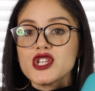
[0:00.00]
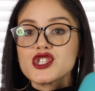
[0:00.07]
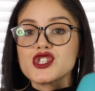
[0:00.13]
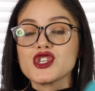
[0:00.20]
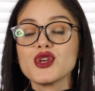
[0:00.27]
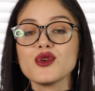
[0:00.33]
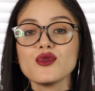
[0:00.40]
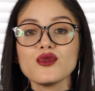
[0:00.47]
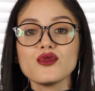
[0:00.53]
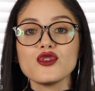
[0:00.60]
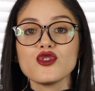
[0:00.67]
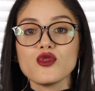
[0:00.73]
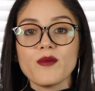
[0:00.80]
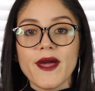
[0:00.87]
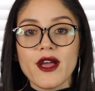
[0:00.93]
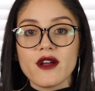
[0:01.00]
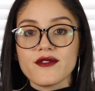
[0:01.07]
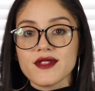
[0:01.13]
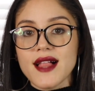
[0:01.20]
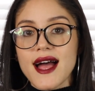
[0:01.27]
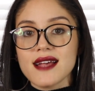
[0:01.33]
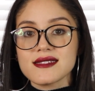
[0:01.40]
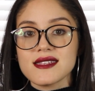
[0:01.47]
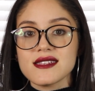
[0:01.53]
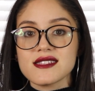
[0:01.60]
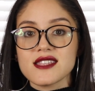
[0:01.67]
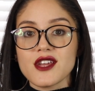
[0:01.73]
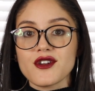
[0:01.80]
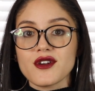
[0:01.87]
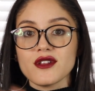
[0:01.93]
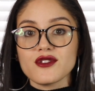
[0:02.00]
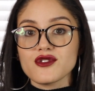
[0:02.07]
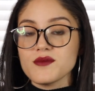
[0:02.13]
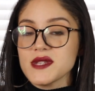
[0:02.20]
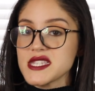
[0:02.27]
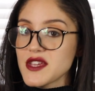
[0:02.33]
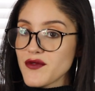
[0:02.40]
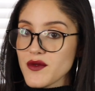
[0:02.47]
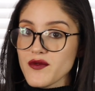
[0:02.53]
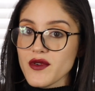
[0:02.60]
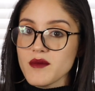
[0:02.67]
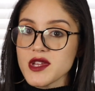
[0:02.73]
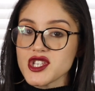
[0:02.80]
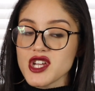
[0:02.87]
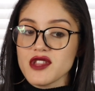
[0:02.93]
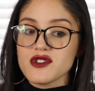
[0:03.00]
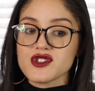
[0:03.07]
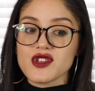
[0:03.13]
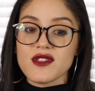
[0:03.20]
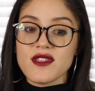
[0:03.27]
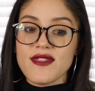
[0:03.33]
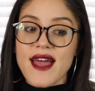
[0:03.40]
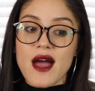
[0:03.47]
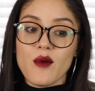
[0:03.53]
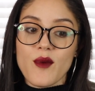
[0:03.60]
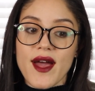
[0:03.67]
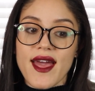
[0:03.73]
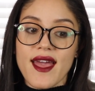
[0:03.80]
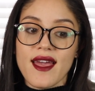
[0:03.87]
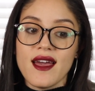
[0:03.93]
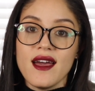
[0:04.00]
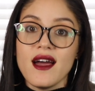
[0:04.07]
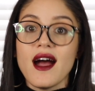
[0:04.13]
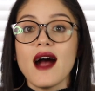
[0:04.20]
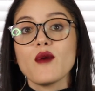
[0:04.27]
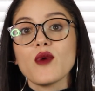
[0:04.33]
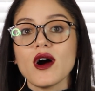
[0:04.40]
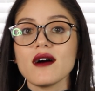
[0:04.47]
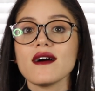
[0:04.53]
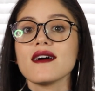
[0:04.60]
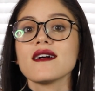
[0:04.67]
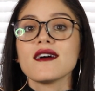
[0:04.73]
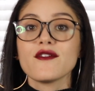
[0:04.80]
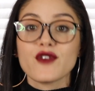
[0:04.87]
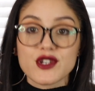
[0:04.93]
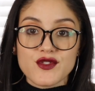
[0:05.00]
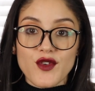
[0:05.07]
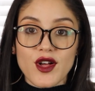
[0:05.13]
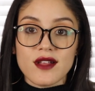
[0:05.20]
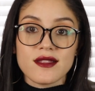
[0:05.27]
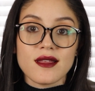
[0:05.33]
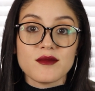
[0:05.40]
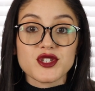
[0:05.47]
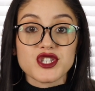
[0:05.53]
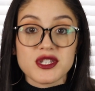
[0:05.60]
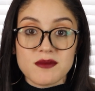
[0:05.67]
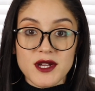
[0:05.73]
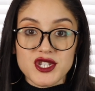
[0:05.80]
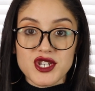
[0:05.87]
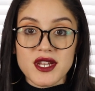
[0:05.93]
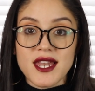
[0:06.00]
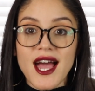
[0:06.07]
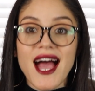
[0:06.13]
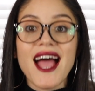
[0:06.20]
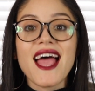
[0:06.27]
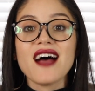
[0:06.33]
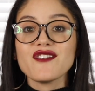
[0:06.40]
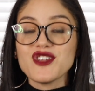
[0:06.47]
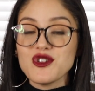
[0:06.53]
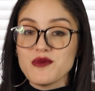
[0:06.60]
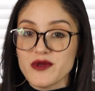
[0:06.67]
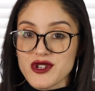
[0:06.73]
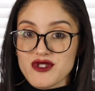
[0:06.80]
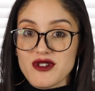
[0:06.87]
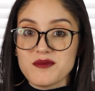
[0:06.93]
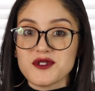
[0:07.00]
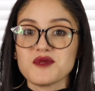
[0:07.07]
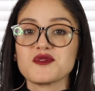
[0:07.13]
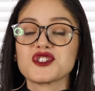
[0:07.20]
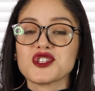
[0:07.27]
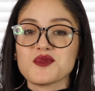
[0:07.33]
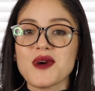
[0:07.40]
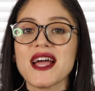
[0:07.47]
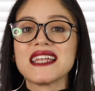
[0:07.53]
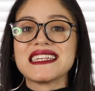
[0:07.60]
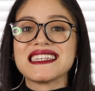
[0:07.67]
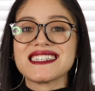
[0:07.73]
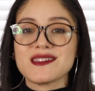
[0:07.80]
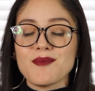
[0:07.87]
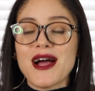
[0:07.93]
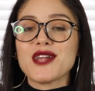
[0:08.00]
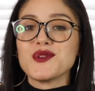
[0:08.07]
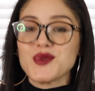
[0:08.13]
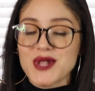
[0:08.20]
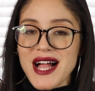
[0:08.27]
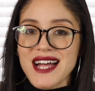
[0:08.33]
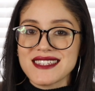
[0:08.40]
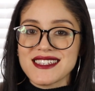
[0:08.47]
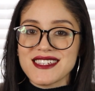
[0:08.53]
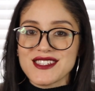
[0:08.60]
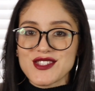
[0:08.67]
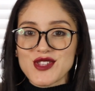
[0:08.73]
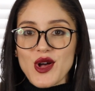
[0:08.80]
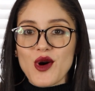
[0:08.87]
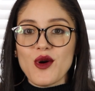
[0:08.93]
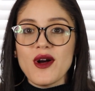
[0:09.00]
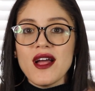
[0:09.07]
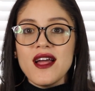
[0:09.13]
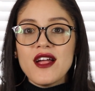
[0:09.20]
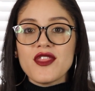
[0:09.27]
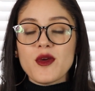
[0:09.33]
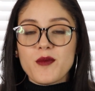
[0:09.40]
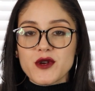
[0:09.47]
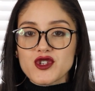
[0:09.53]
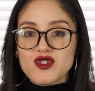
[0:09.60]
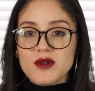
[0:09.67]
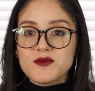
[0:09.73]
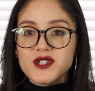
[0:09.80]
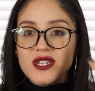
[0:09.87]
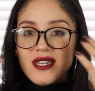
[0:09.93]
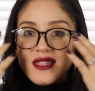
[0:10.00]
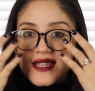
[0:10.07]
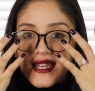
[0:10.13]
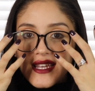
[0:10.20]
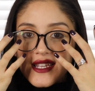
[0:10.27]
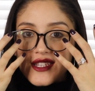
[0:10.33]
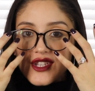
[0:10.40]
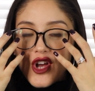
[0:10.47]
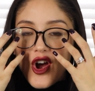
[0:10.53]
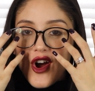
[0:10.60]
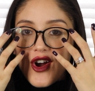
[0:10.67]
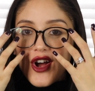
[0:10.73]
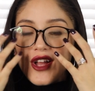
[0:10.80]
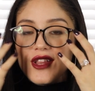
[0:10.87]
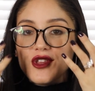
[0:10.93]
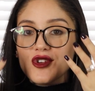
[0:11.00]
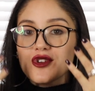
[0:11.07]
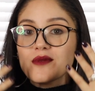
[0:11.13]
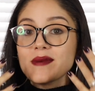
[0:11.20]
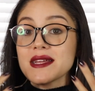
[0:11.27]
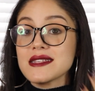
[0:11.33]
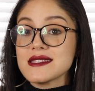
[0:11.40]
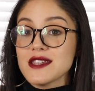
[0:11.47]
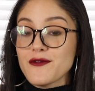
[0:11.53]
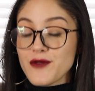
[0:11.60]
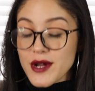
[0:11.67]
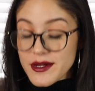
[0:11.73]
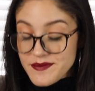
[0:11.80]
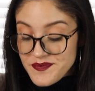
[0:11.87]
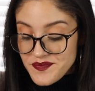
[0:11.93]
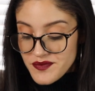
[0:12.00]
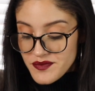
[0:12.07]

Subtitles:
2 new pair of glasses that are a little bit different from each other, so then that way, well, first of all, let me just mention, I have a new prescription, which is why I needed to buy new glasses. So the prescription in these are a little bit different.